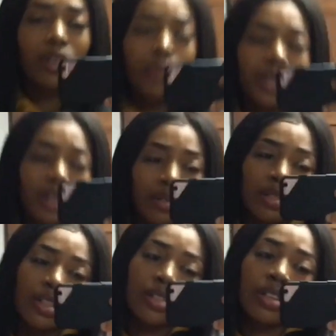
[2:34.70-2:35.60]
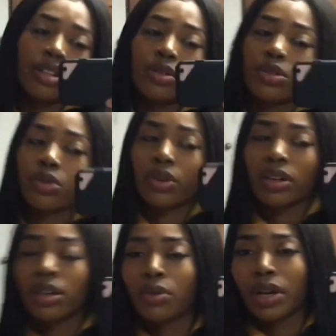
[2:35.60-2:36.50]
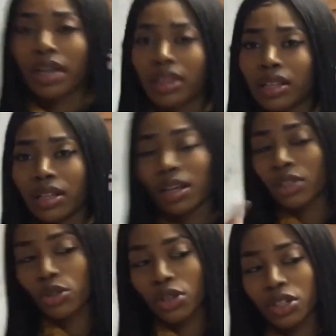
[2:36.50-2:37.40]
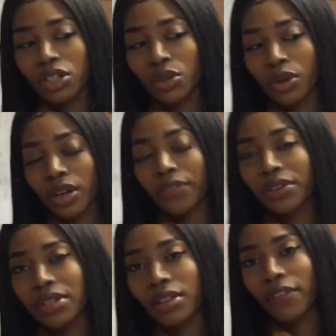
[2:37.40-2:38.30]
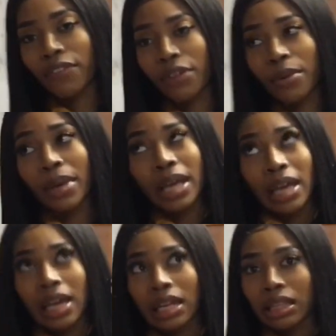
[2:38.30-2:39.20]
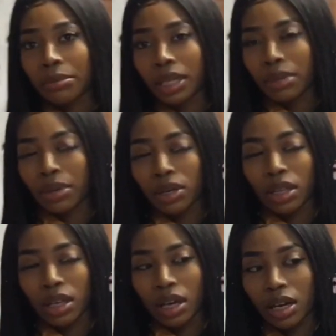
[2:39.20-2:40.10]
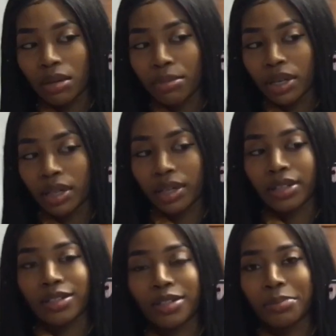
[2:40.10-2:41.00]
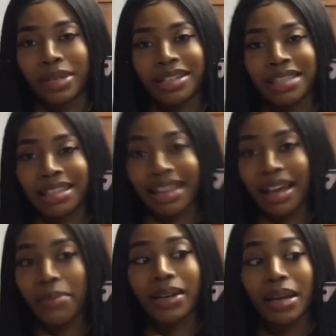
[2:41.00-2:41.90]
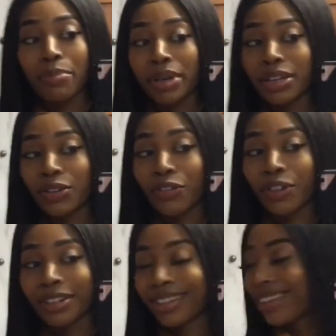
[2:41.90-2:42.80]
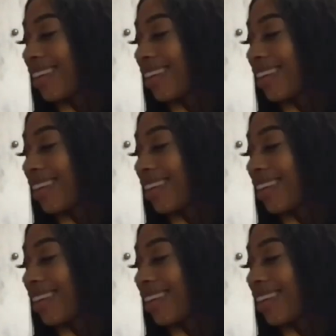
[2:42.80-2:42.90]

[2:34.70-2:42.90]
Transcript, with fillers: to go back downstairs to the little store where I got the sausage or whatever and stuff from. And I think I'm gonna give me another honey bun because them bitches slap and they big as fuck.